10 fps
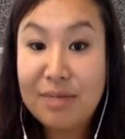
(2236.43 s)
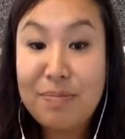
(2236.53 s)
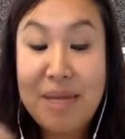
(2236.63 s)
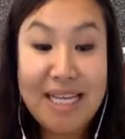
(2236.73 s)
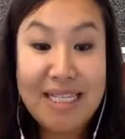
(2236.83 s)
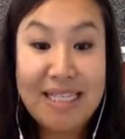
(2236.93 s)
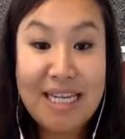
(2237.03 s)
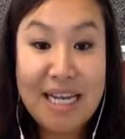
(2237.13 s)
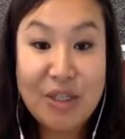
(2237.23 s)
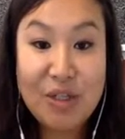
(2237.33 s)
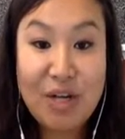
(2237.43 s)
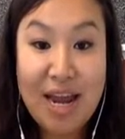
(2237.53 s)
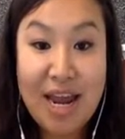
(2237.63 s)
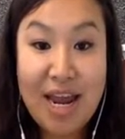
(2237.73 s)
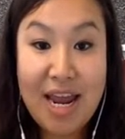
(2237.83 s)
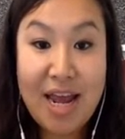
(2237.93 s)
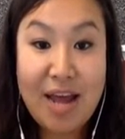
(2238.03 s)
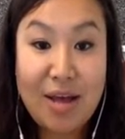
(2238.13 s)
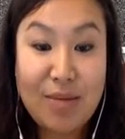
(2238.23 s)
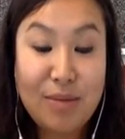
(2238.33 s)
Because yesterday,
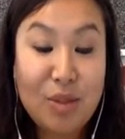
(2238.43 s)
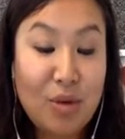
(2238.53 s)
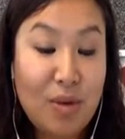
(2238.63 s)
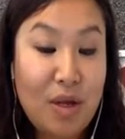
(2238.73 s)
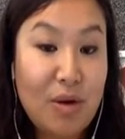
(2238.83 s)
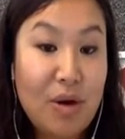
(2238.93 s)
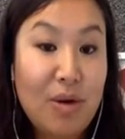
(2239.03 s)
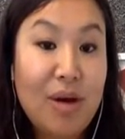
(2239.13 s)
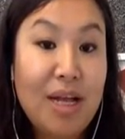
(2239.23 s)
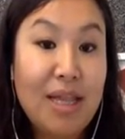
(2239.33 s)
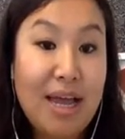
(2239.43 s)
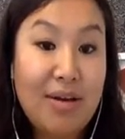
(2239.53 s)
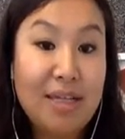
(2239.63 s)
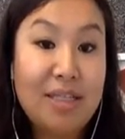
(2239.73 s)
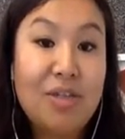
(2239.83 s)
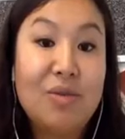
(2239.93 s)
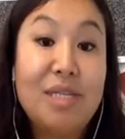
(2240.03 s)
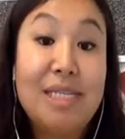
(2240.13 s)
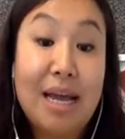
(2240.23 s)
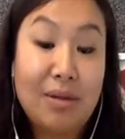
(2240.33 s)
Tomohiro allowed us to
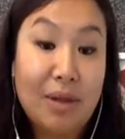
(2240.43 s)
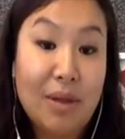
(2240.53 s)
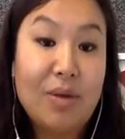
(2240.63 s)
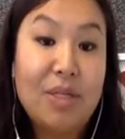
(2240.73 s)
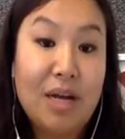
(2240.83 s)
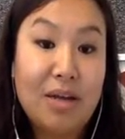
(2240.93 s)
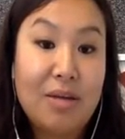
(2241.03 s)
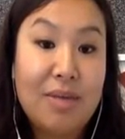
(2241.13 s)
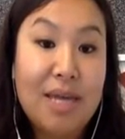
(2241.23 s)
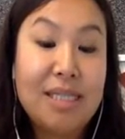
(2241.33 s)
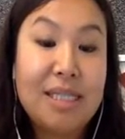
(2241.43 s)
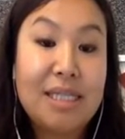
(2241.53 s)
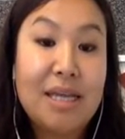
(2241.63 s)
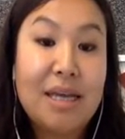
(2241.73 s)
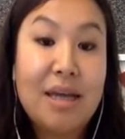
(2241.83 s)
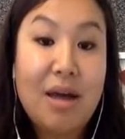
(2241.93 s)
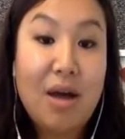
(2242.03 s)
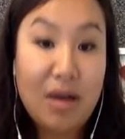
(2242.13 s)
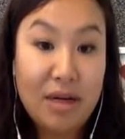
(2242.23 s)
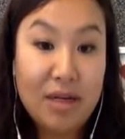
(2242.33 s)
download documents
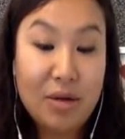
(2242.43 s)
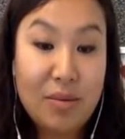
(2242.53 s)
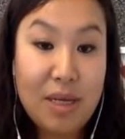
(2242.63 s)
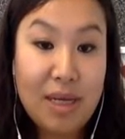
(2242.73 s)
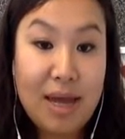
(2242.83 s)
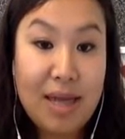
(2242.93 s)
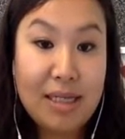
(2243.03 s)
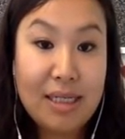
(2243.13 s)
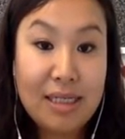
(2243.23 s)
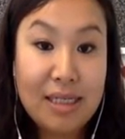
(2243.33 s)
on Adobe Connect.